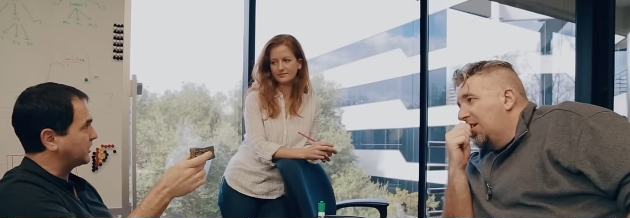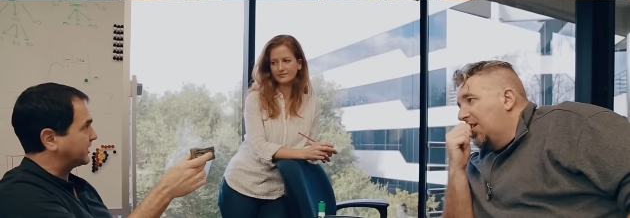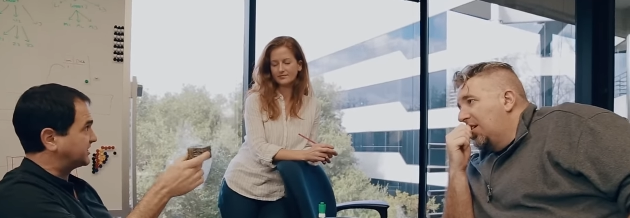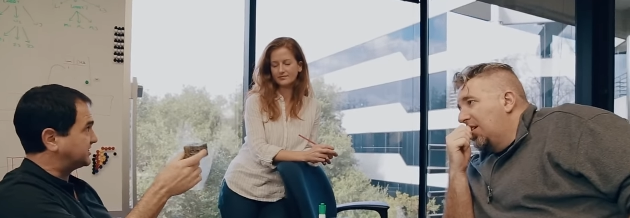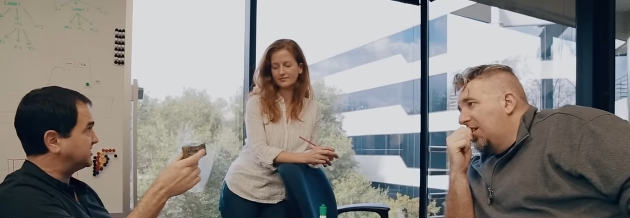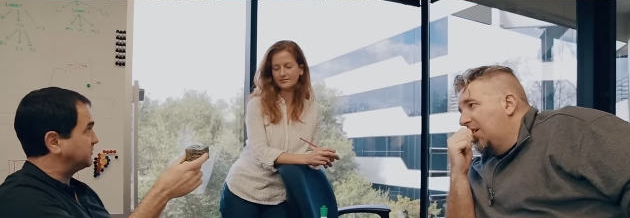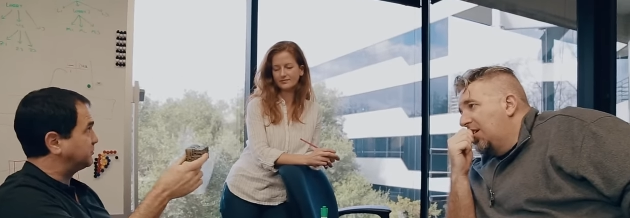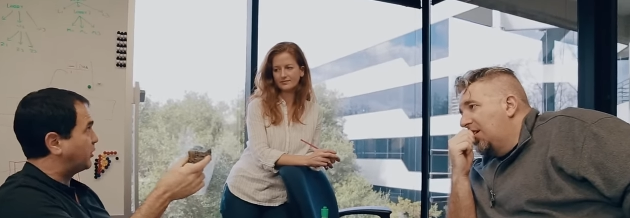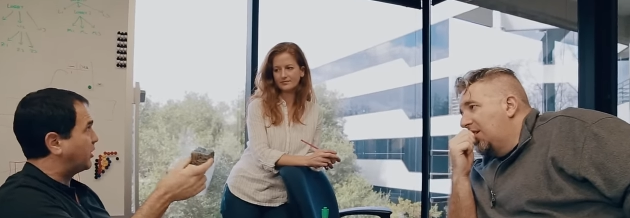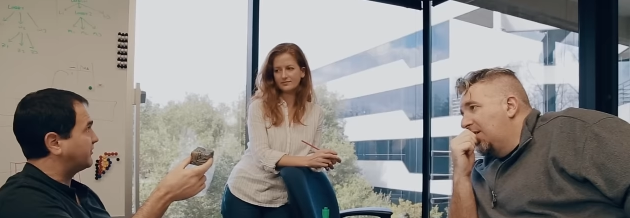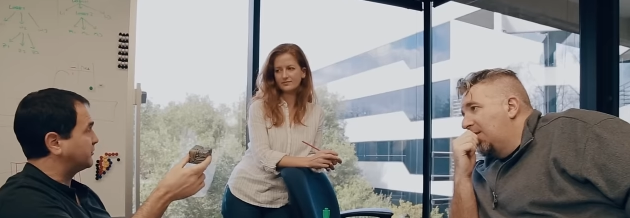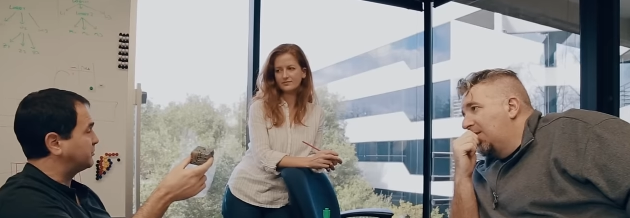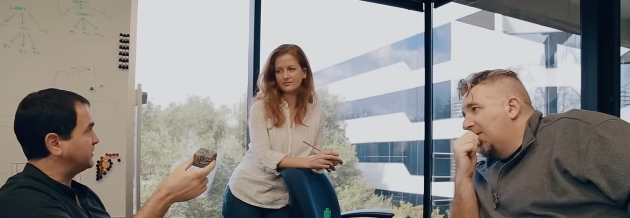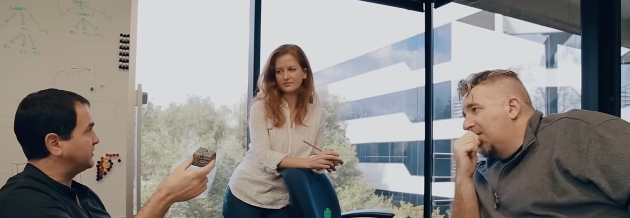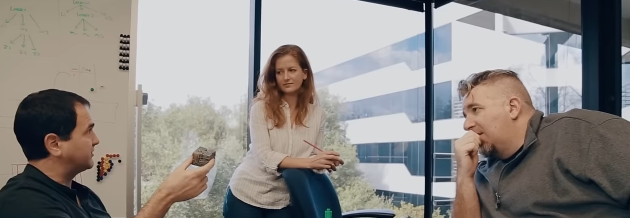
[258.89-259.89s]
Speaker 1: like chip
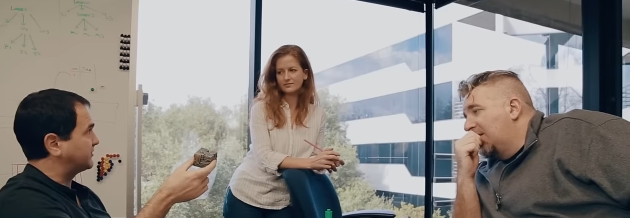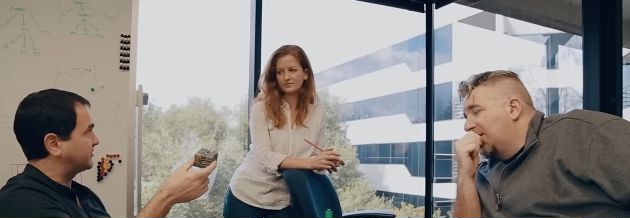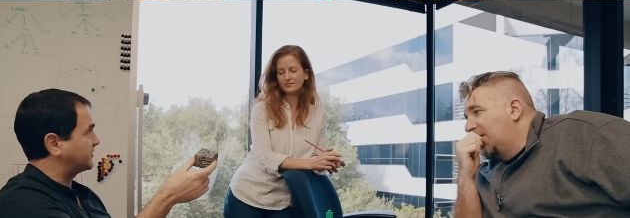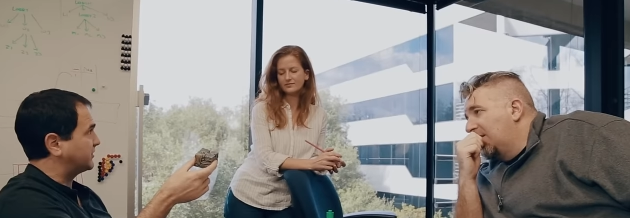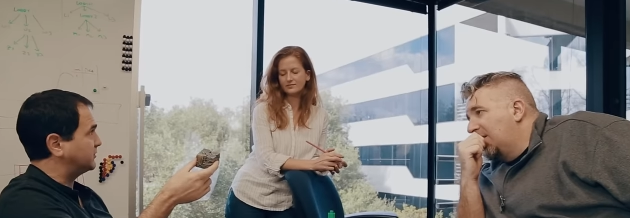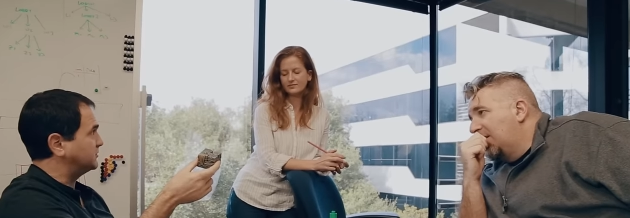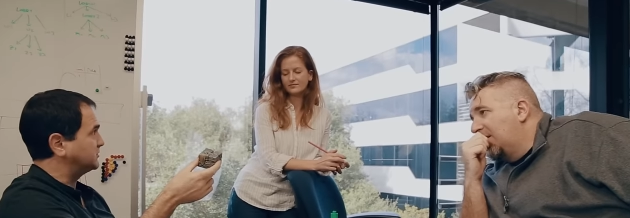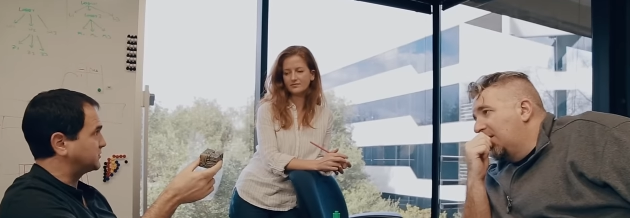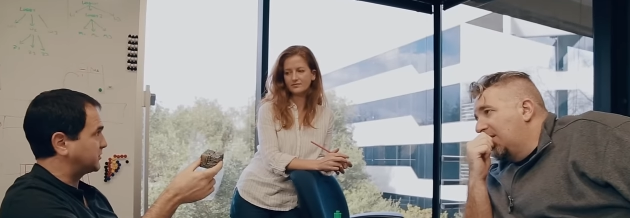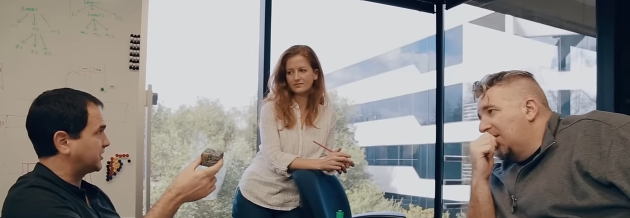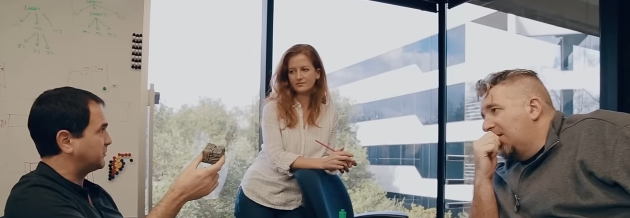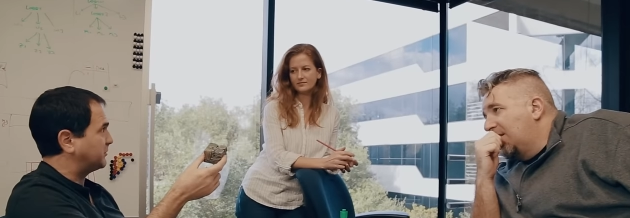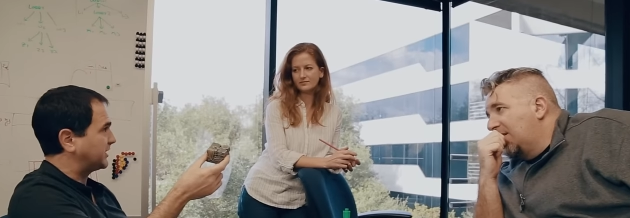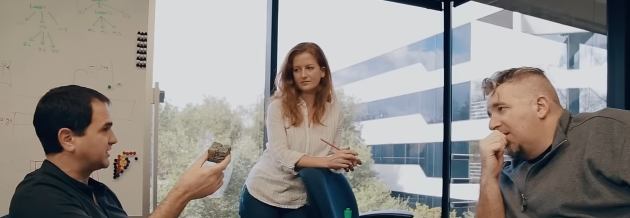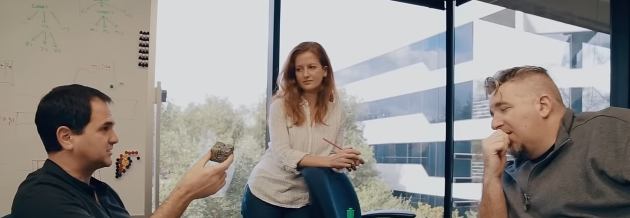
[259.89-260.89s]
off a piece of stone so I
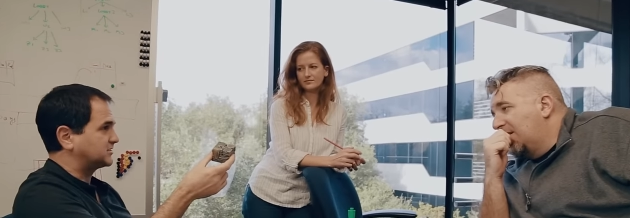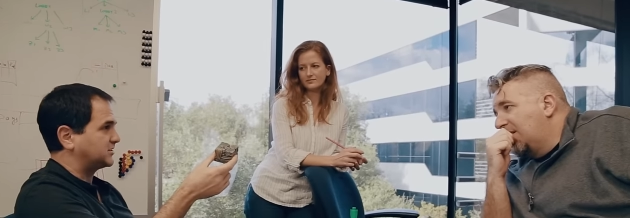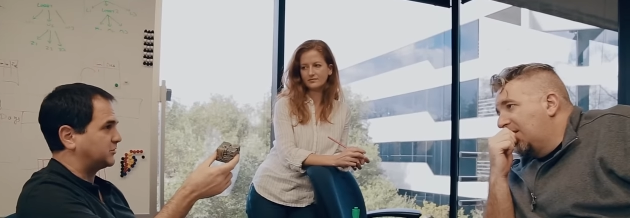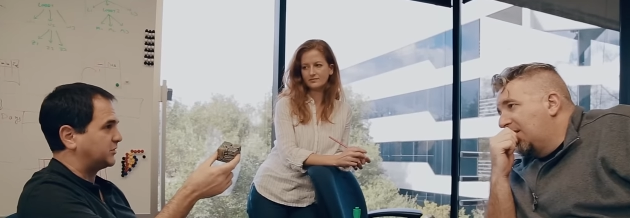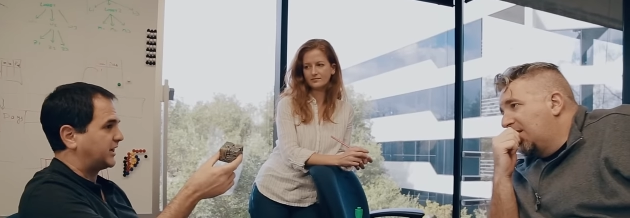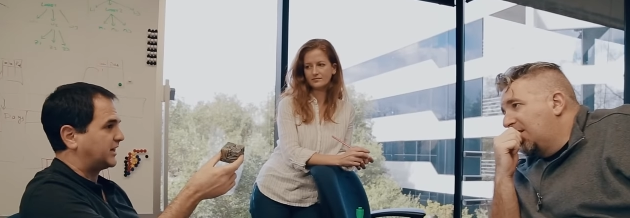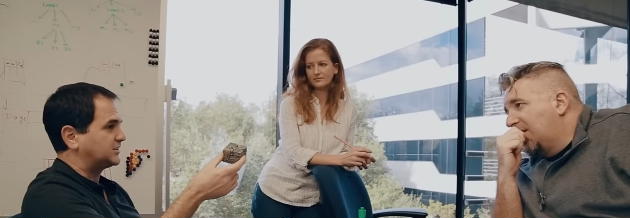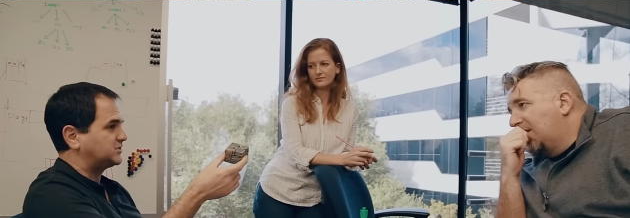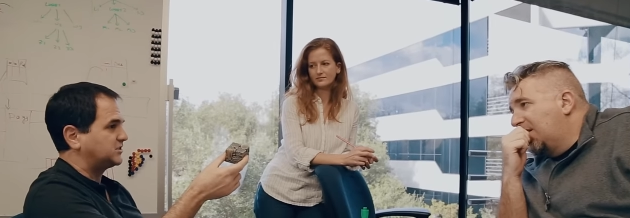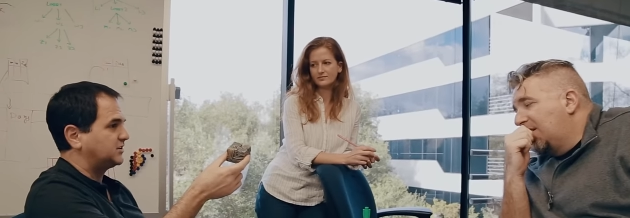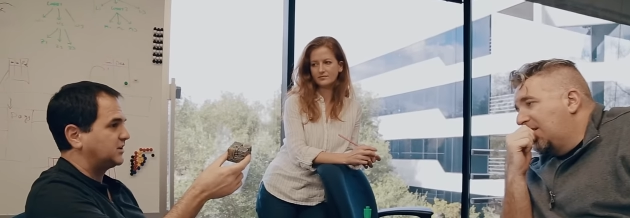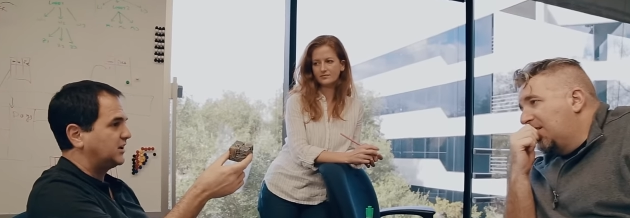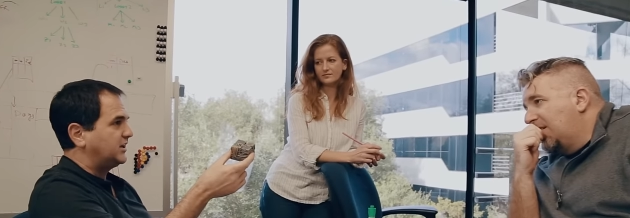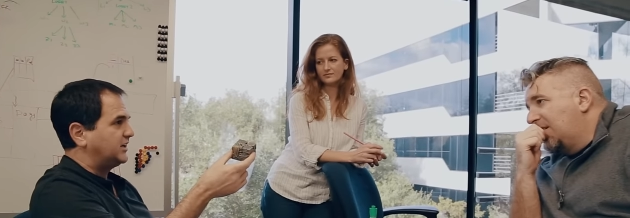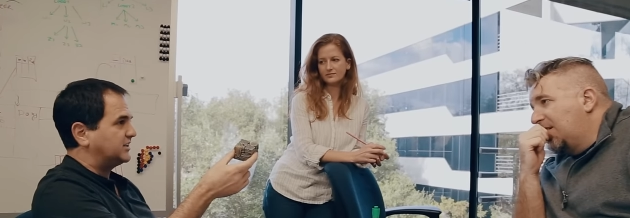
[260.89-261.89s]
can make a stone
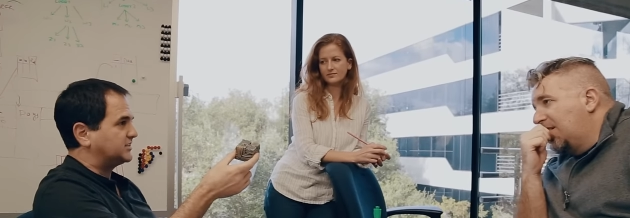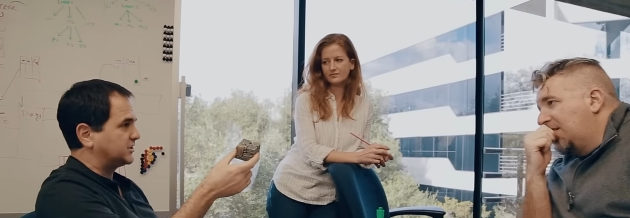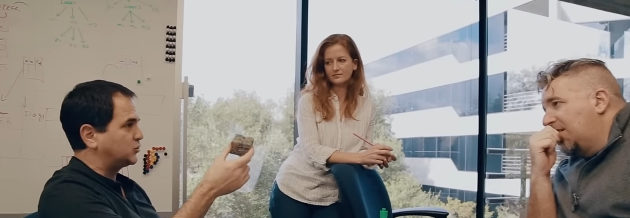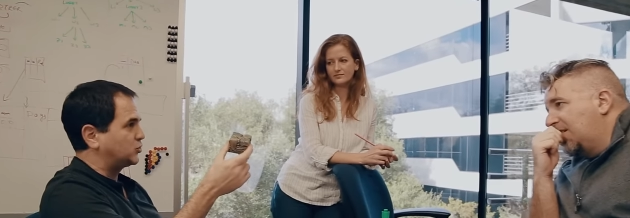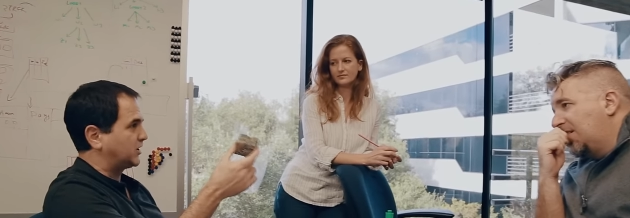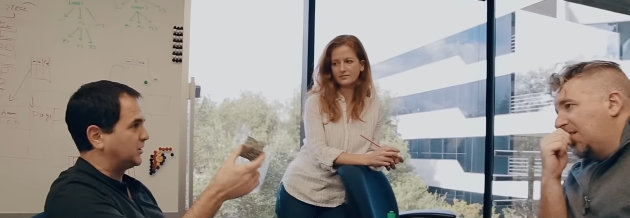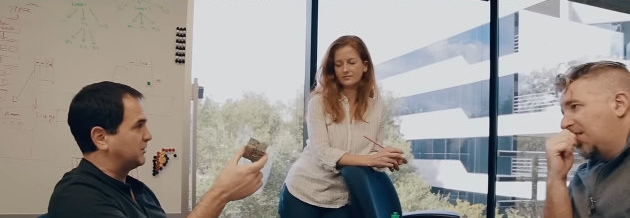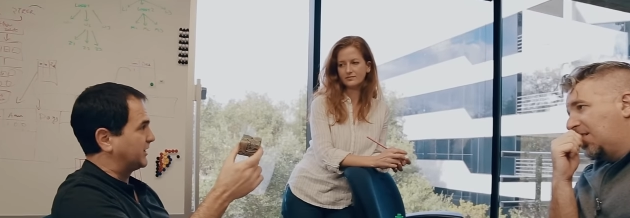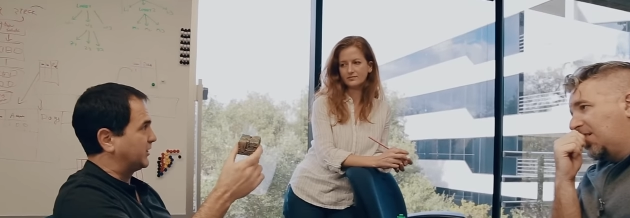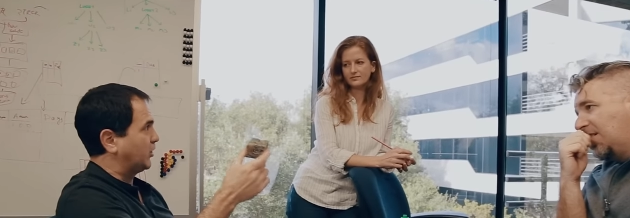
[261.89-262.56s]
hatchet, it's incredibly